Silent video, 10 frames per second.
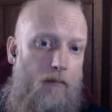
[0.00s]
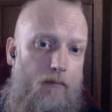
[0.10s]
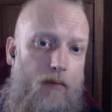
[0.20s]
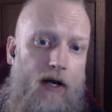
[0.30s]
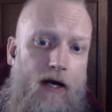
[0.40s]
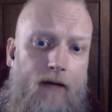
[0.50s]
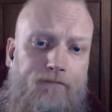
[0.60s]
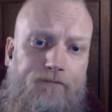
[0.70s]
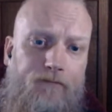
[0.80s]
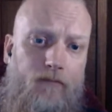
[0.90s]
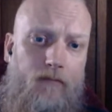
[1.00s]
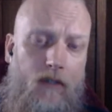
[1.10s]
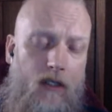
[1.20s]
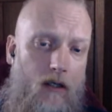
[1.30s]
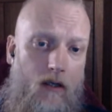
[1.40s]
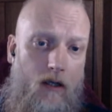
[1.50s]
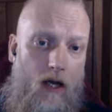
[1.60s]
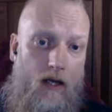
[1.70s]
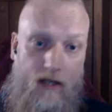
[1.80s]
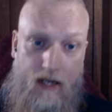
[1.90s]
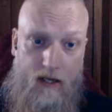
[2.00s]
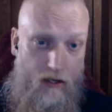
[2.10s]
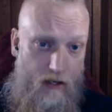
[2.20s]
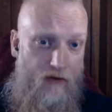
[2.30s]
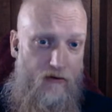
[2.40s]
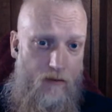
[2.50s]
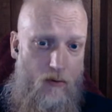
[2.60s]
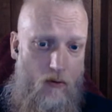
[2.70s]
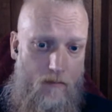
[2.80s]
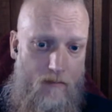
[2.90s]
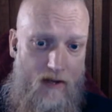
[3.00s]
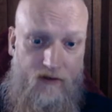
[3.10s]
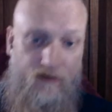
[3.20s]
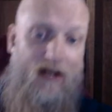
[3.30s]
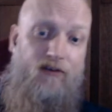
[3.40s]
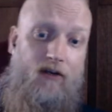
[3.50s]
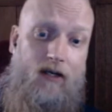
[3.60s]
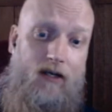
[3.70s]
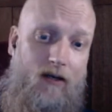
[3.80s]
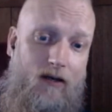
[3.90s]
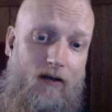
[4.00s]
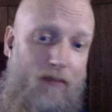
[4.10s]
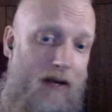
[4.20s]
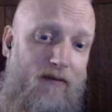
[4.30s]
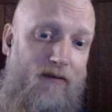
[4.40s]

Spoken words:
But and it is an important message. And actually, people have